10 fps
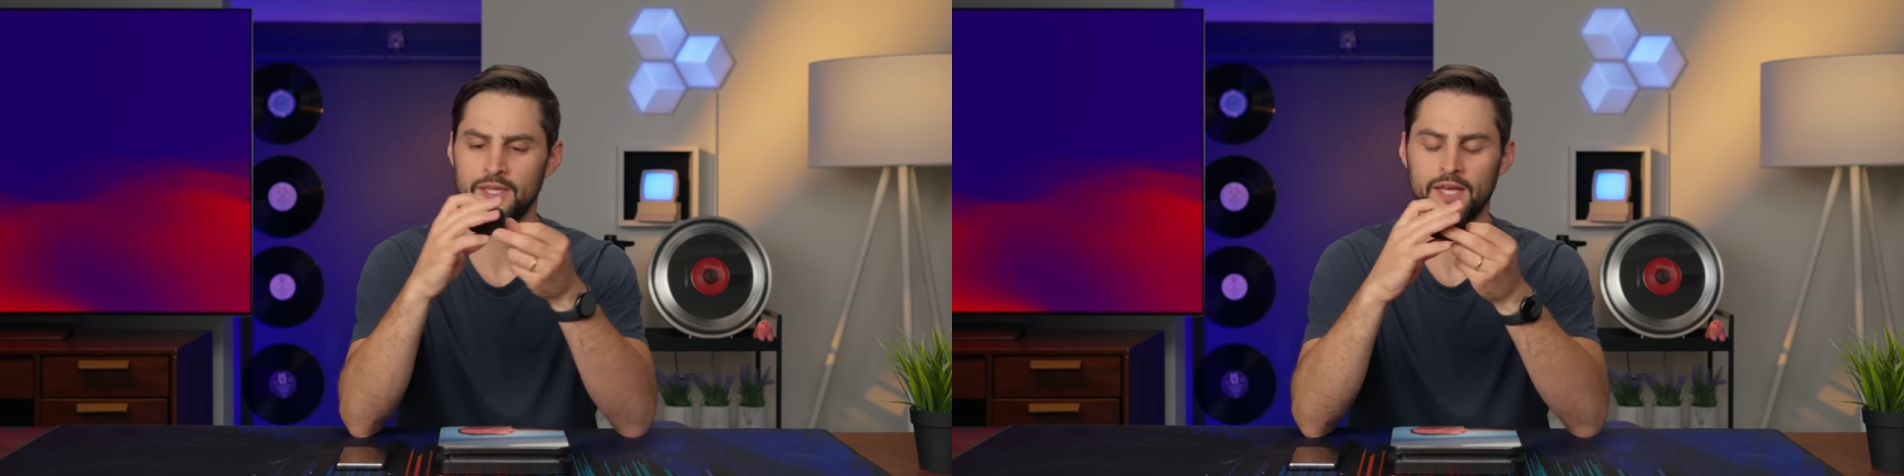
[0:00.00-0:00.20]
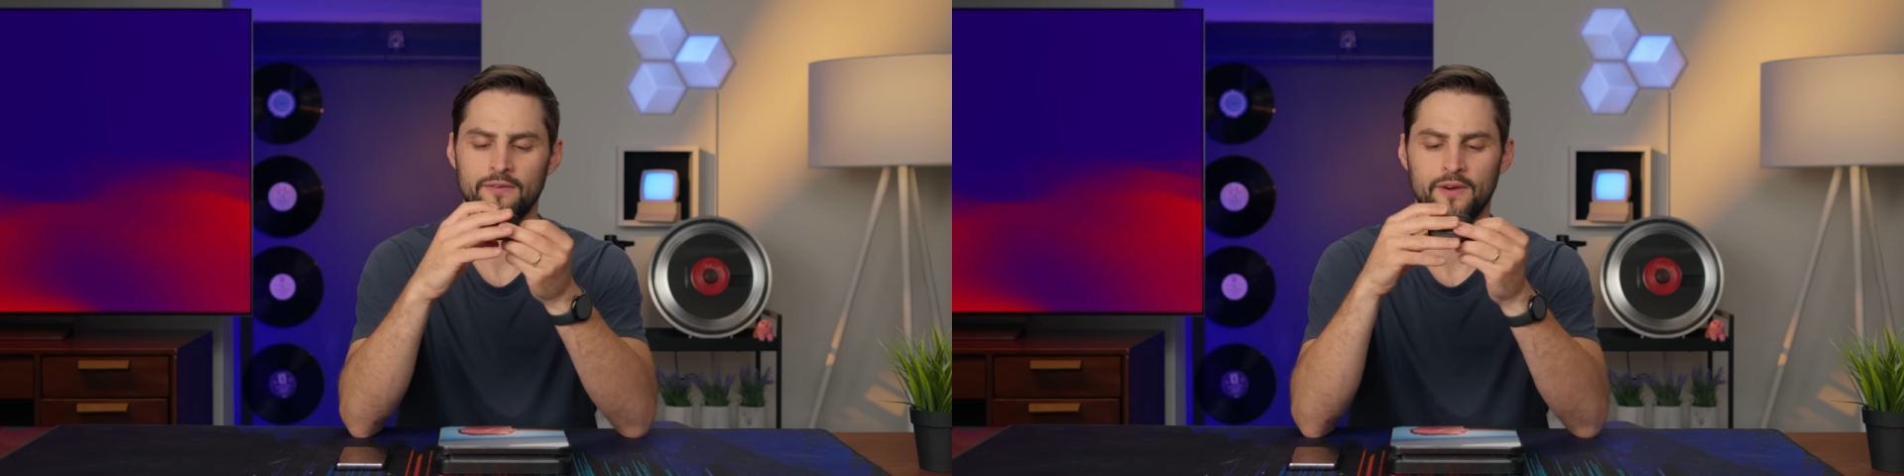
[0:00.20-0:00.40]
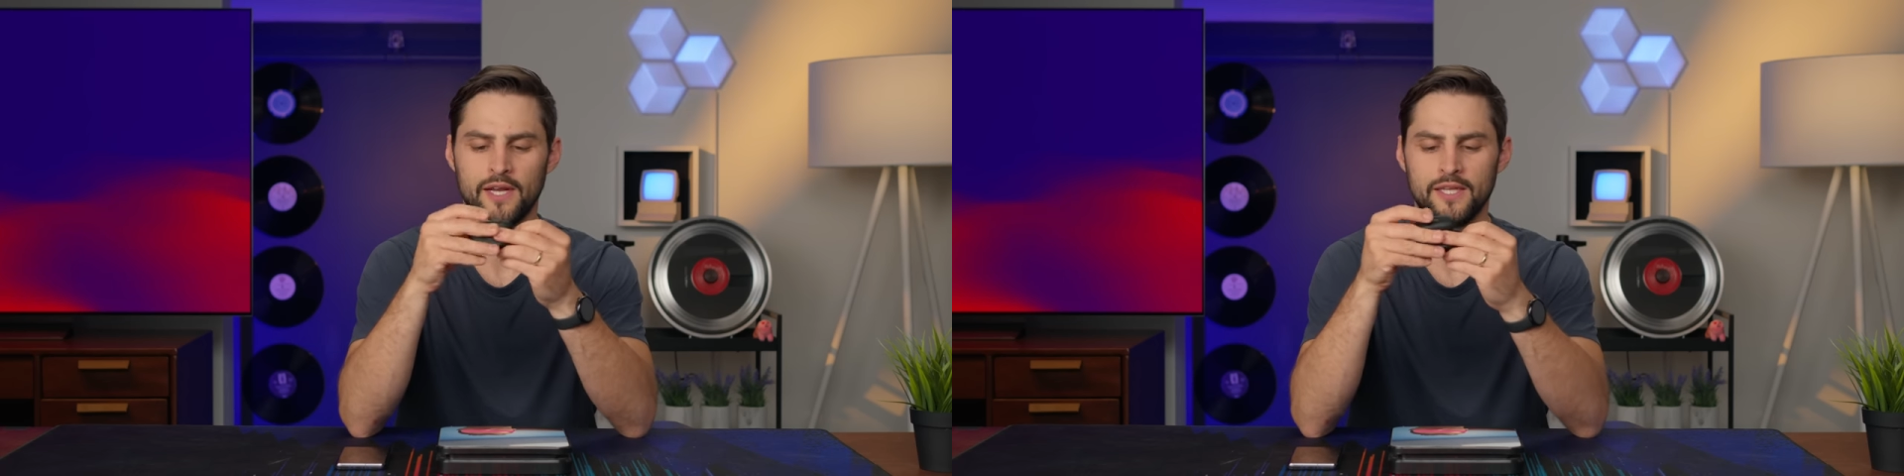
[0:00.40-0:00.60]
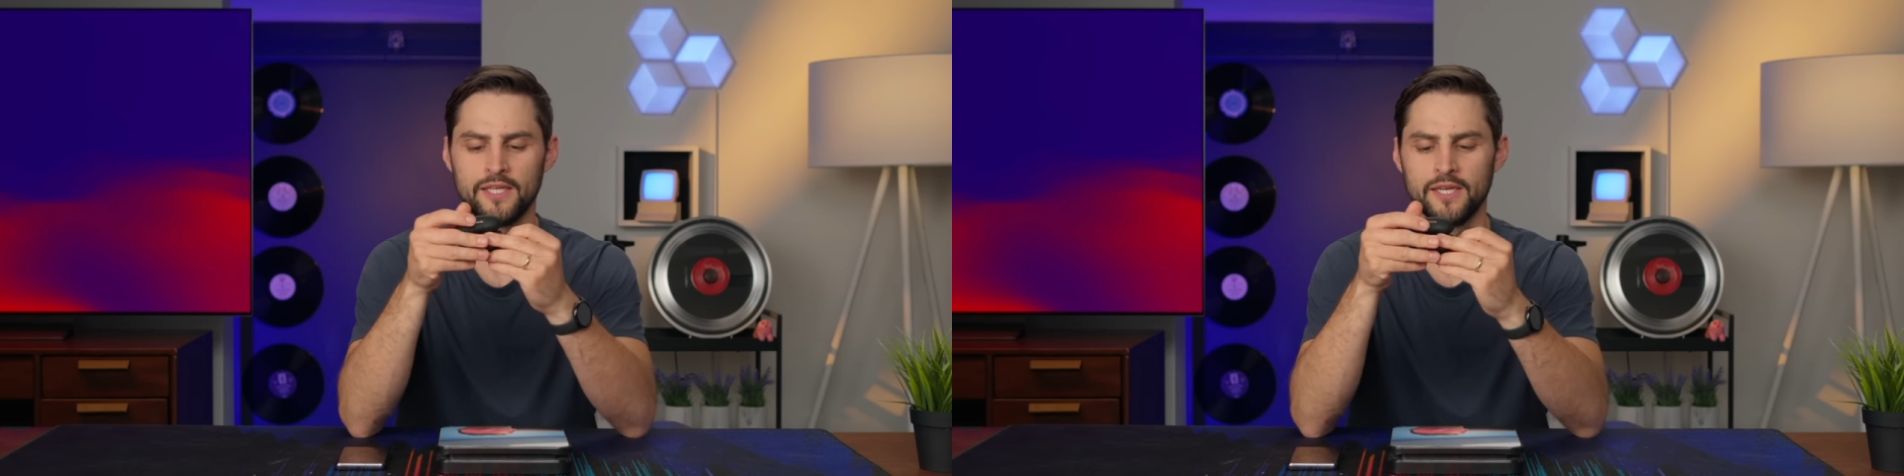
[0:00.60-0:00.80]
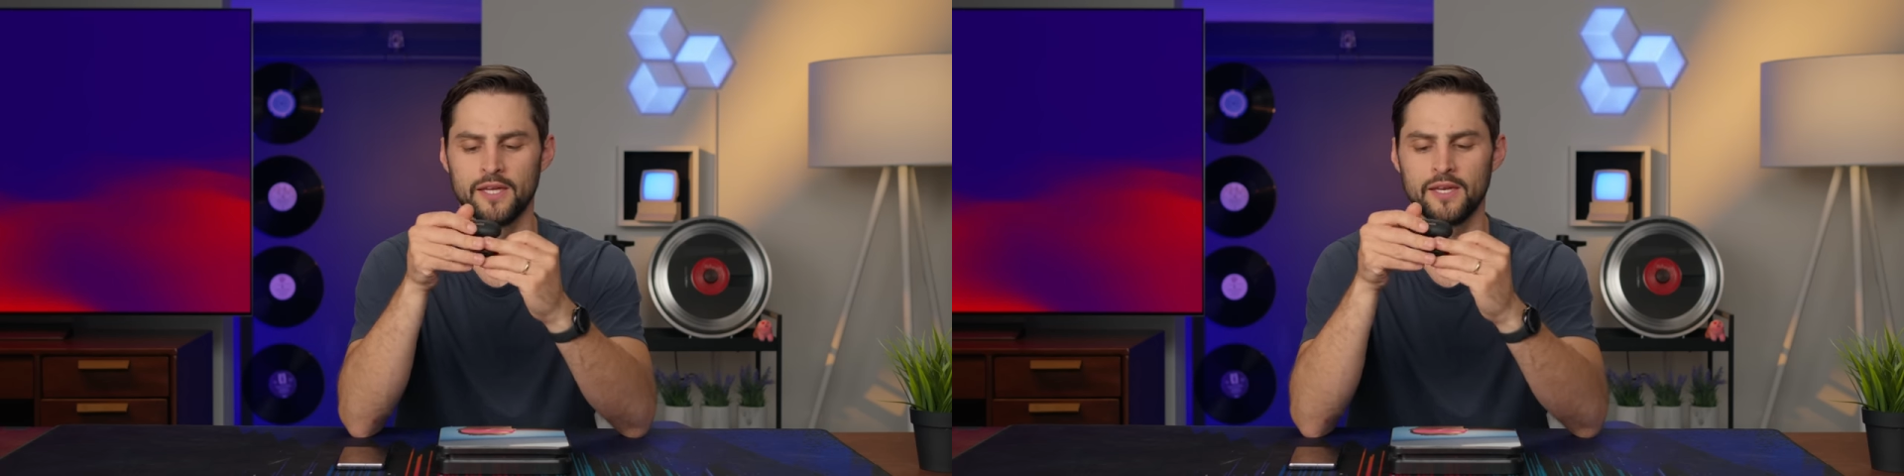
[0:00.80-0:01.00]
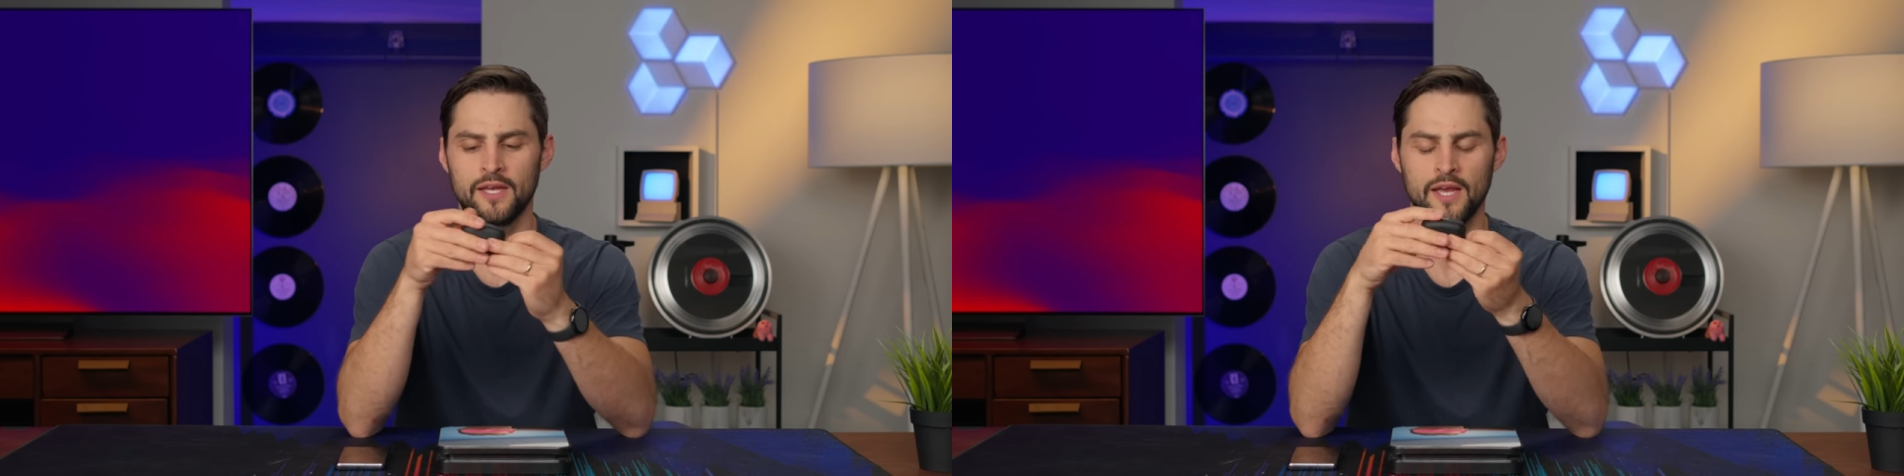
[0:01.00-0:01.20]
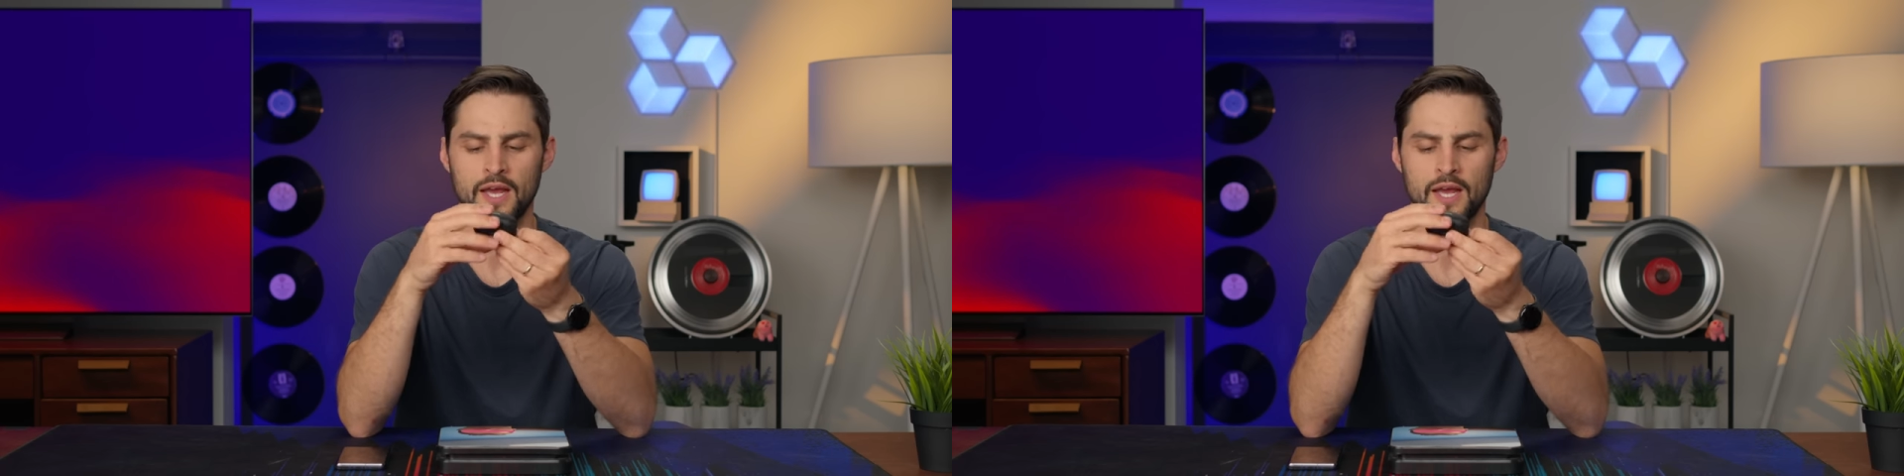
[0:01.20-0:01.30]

they finally did it